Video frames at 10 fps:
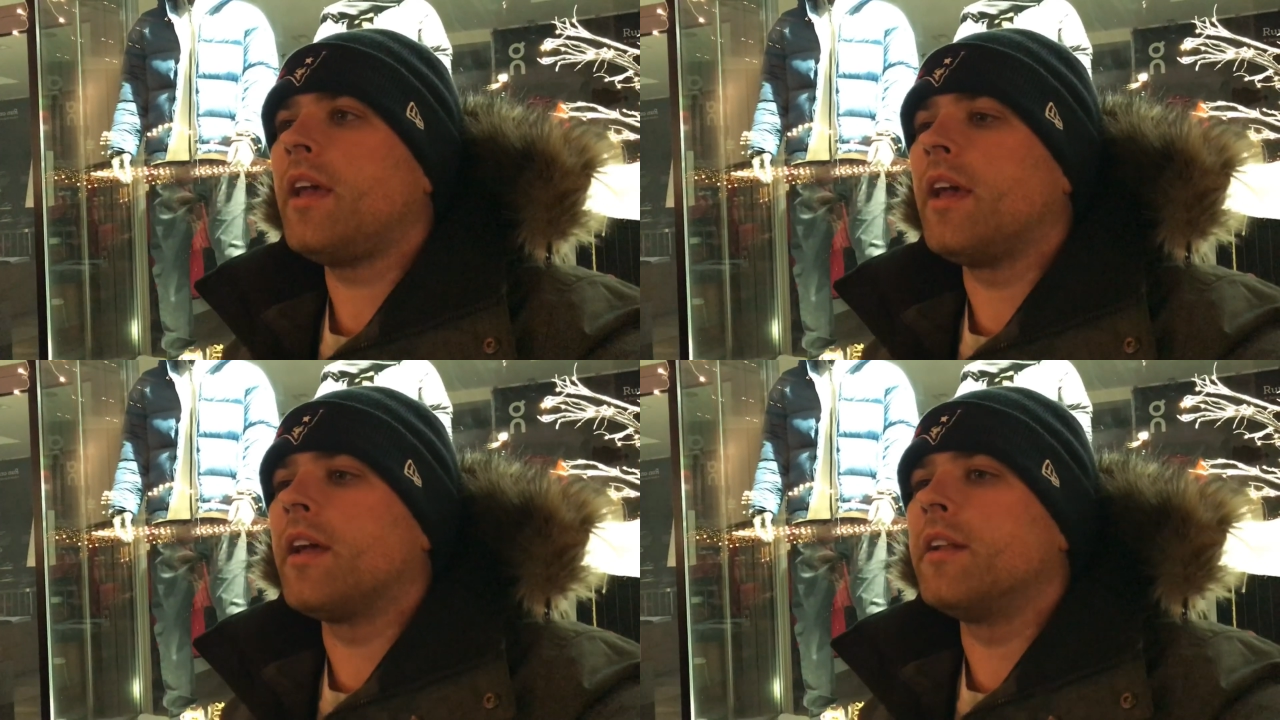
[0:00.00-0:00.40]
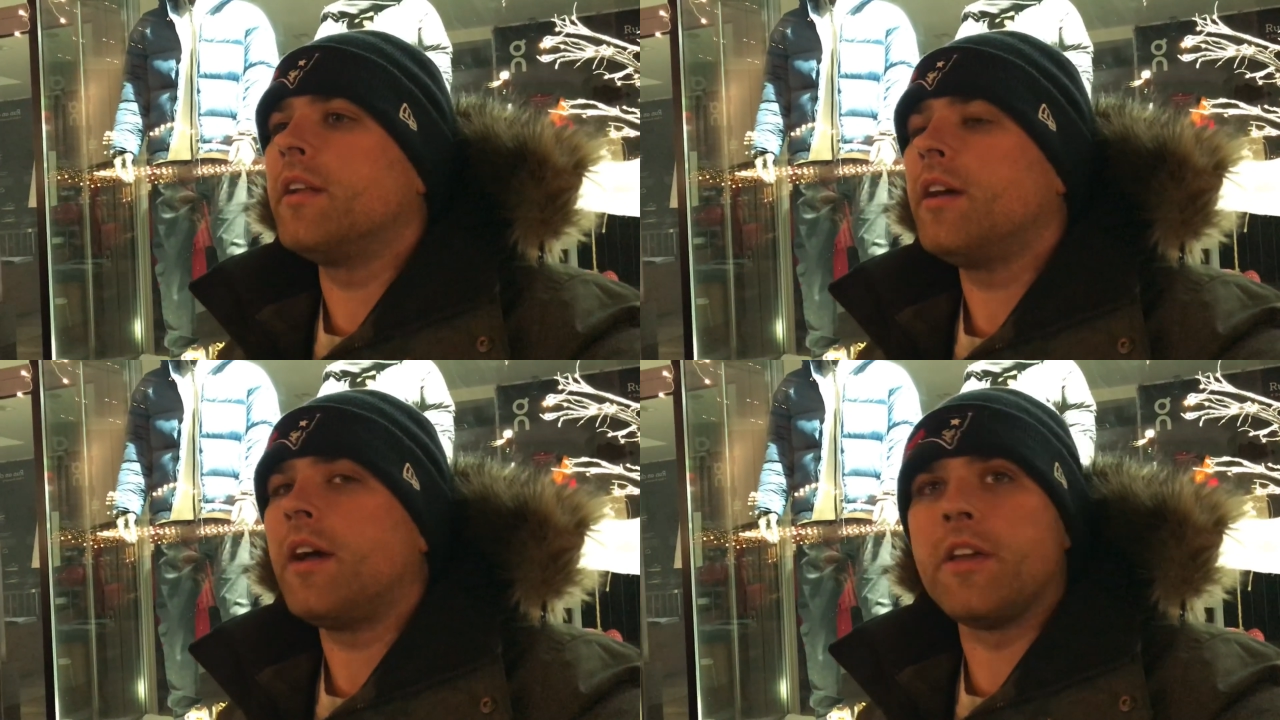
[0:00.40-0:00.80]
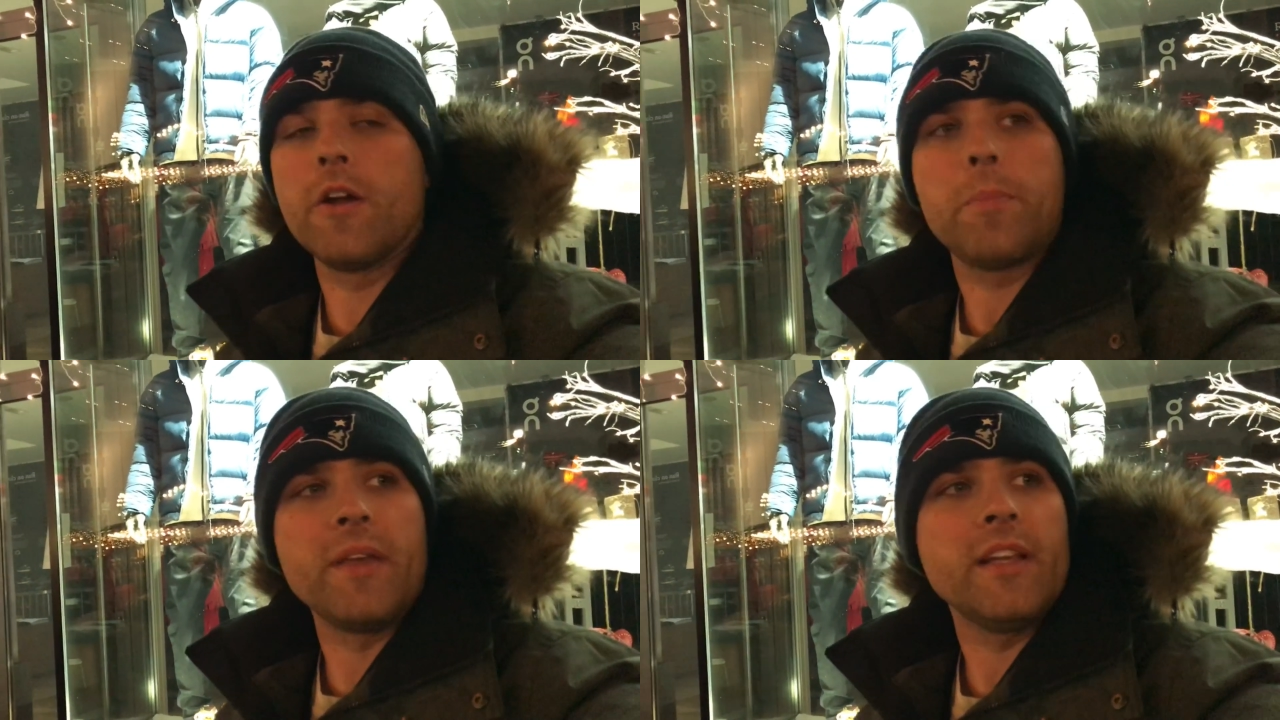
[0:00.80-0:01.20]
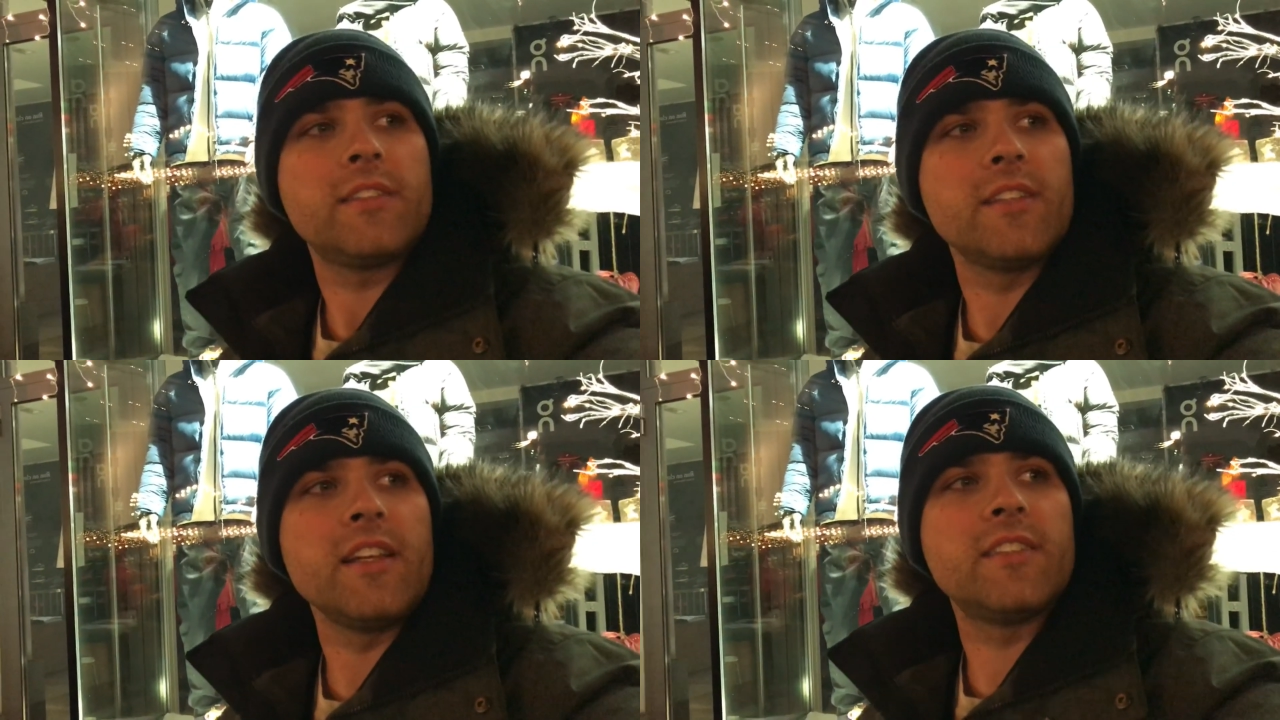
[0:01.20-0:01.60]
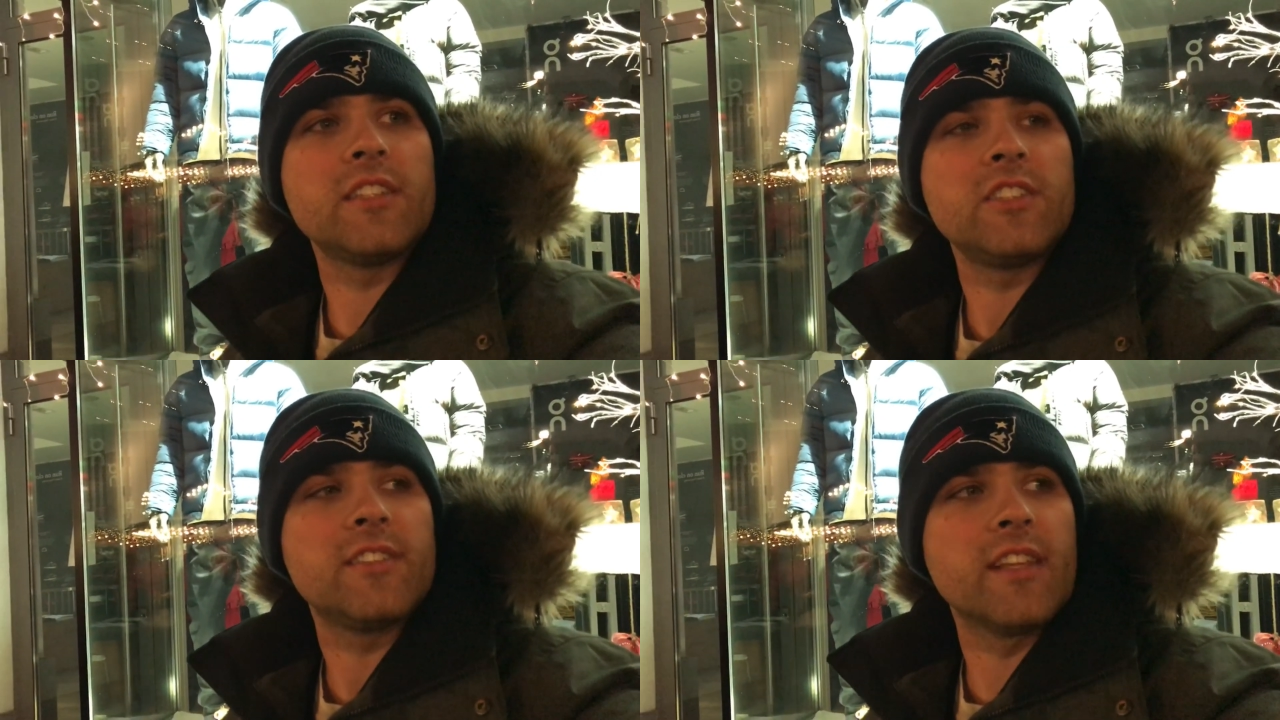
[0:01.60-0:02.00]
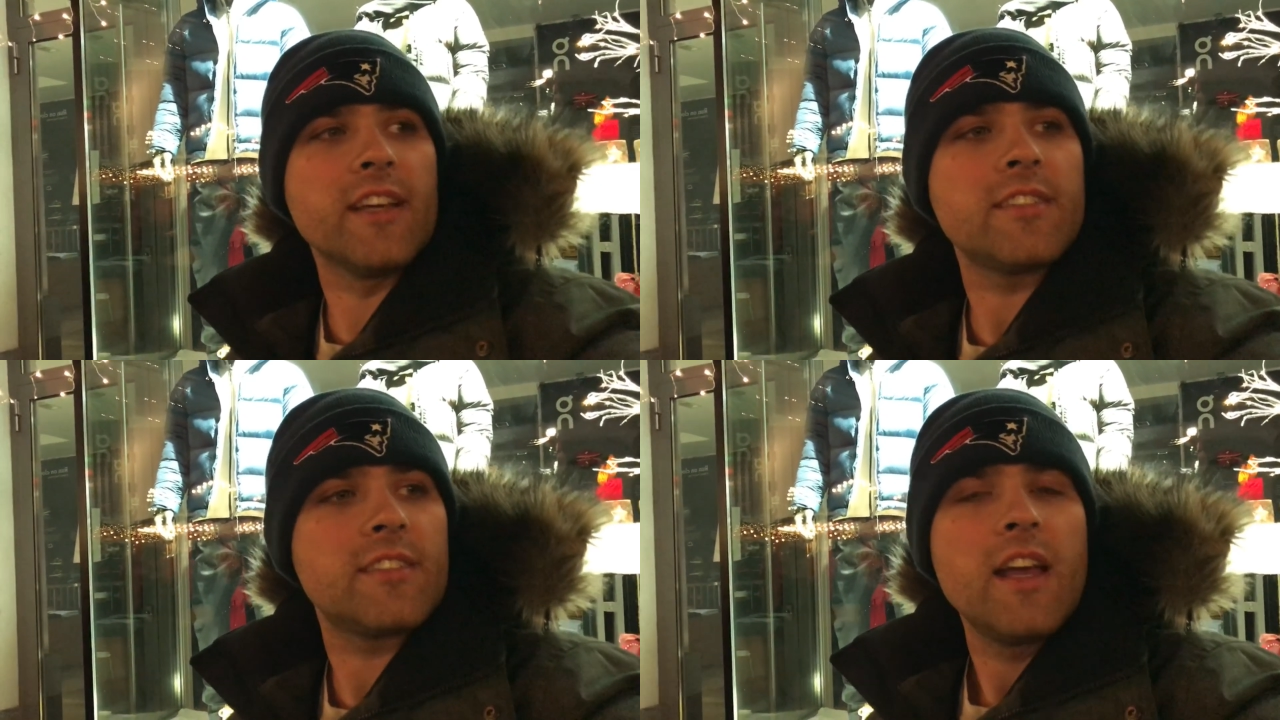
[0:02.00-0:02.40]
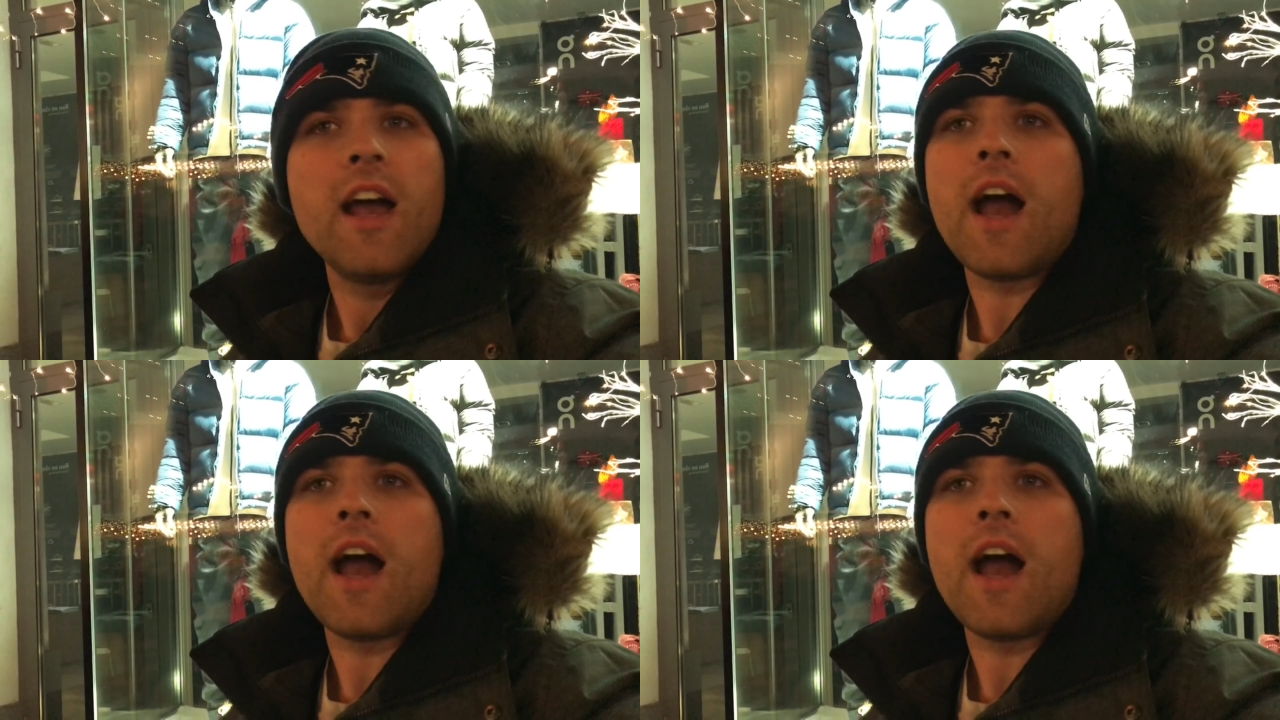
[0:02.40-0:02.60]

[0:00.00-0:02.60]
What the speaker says: in a European city such as this,